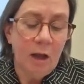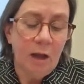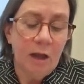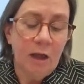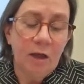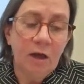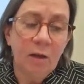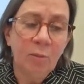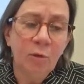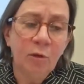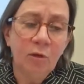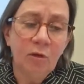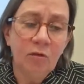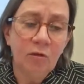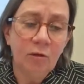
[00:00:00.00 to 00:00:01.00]
any number of
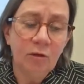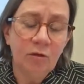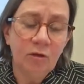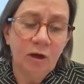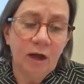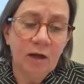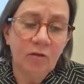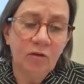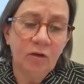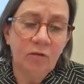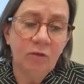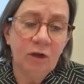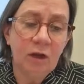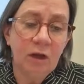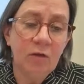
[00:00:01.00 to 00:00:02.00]
these illicit
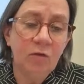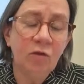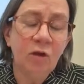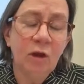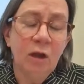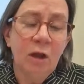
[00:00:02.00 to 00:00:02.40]
activities,